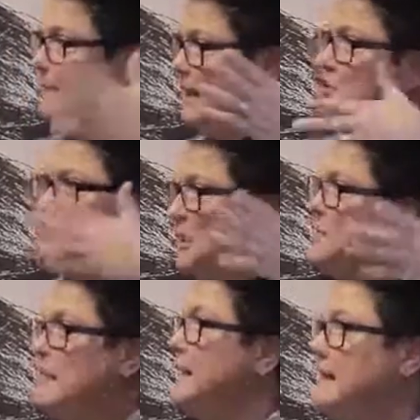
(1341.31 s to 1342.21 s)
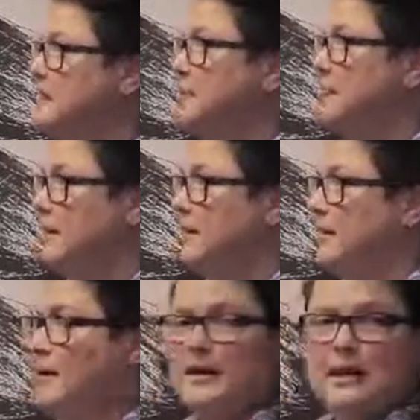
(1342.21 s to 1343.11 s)
they just keep sending it to me.
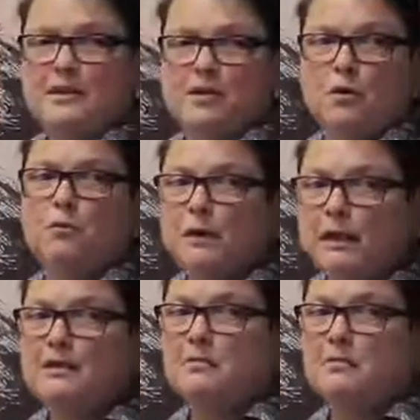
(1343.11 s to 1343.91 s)
So it really